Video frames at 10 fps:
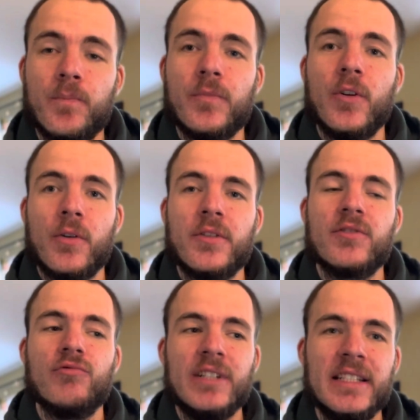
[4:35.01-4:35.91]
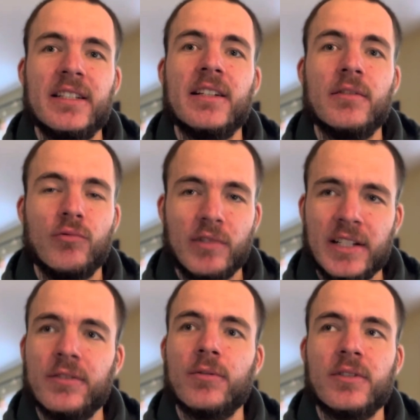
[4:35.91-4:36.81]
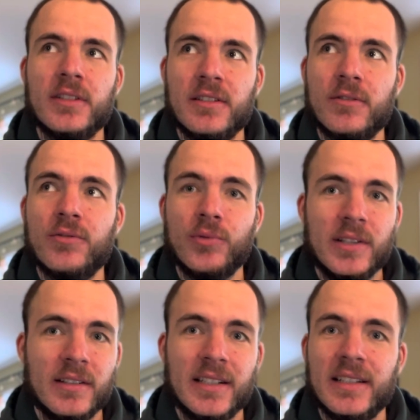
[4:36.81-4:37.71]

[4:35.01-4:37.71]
Earth's resources are dwindling